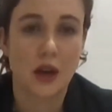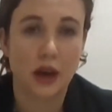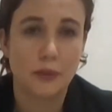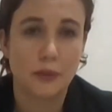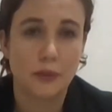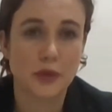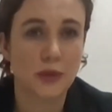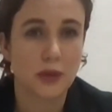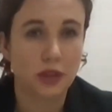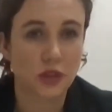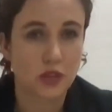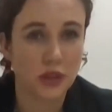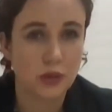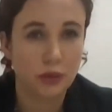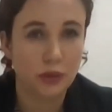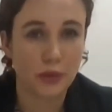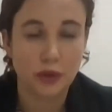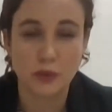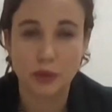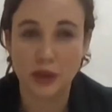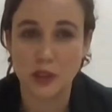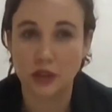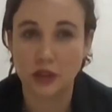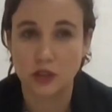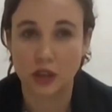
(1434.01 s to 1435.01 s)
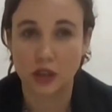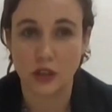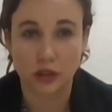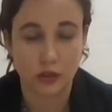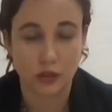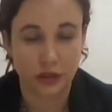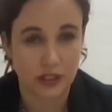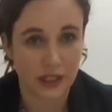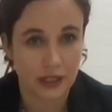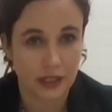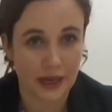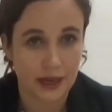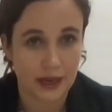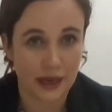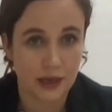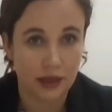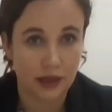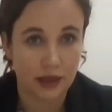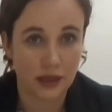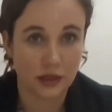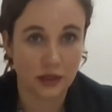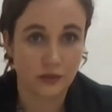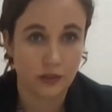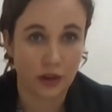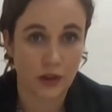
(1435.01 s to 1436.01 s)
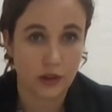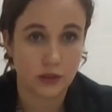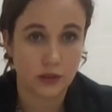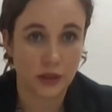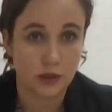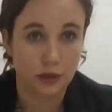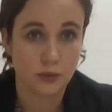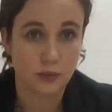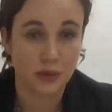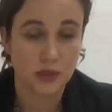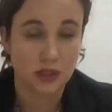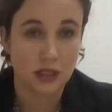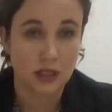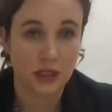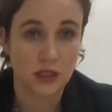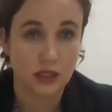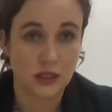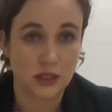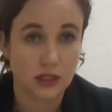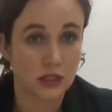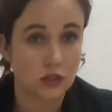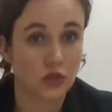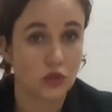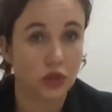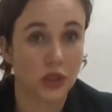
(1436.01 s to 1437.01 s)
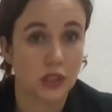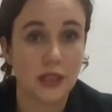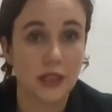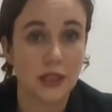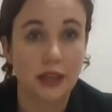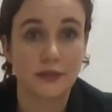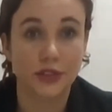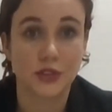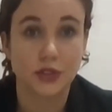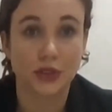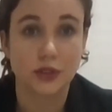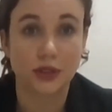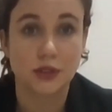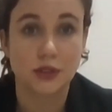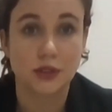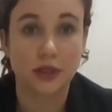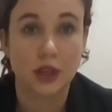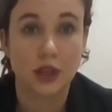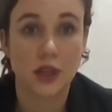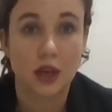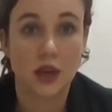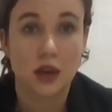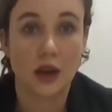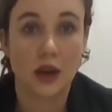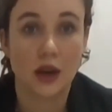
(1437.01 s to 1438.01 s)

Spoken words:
especially when we start looking at the volumes in district levels,